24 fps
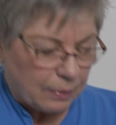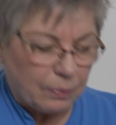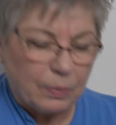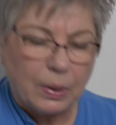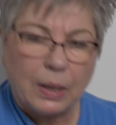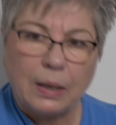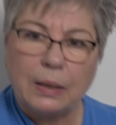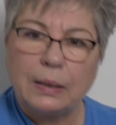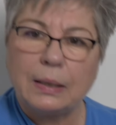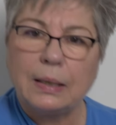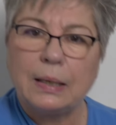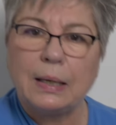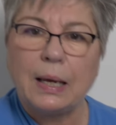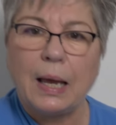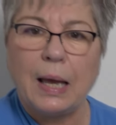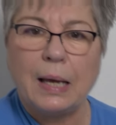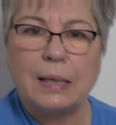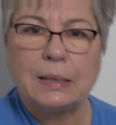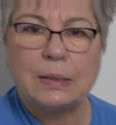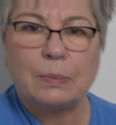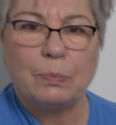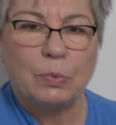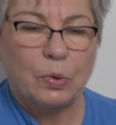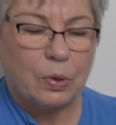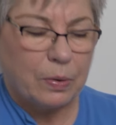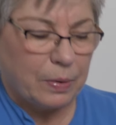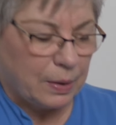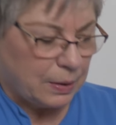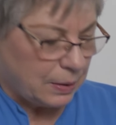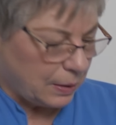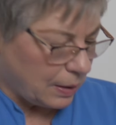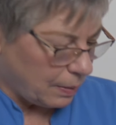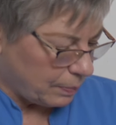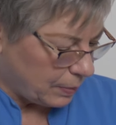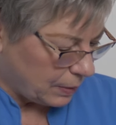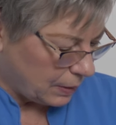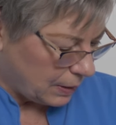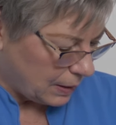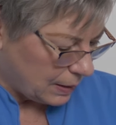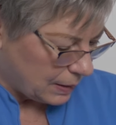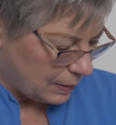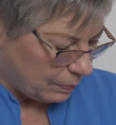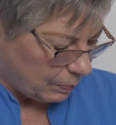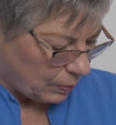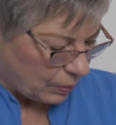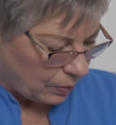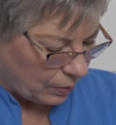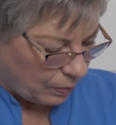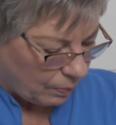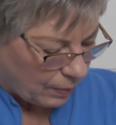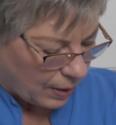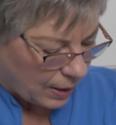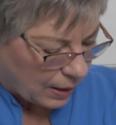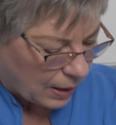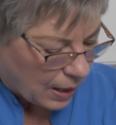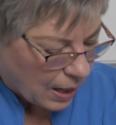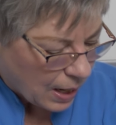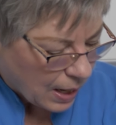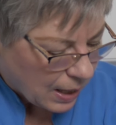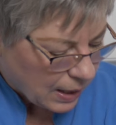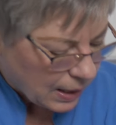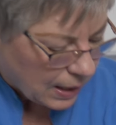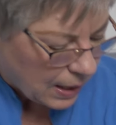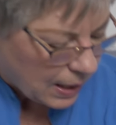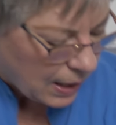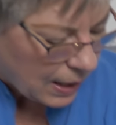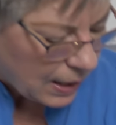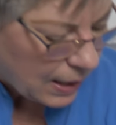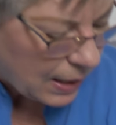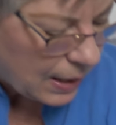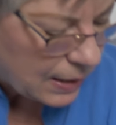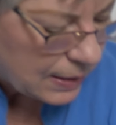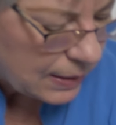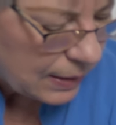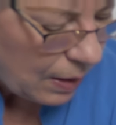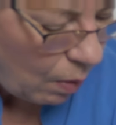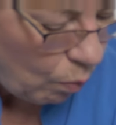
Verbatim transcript: well, he has more than doubled his birth weight. He is